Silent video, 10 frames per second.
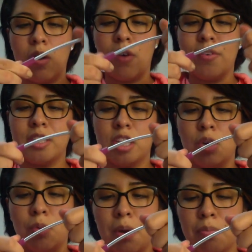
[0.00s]
Obviously you don't
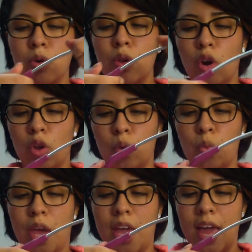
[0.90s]
want to pull it all the
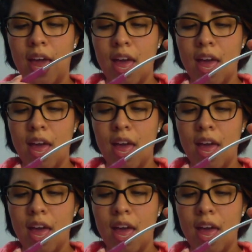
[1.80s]
way